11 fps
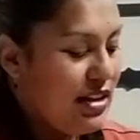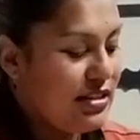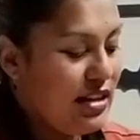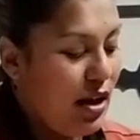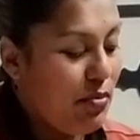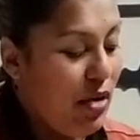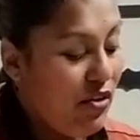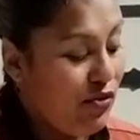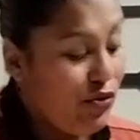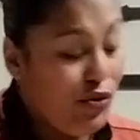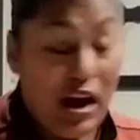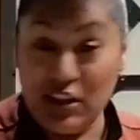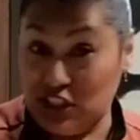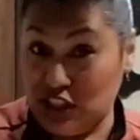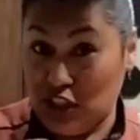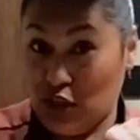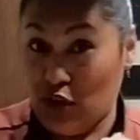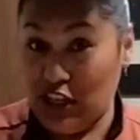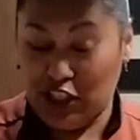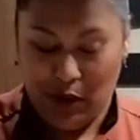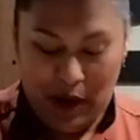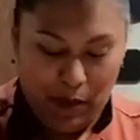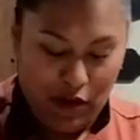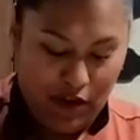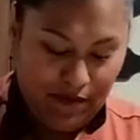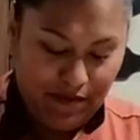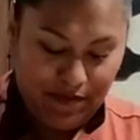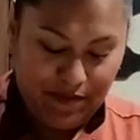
some fresh crushed pepper.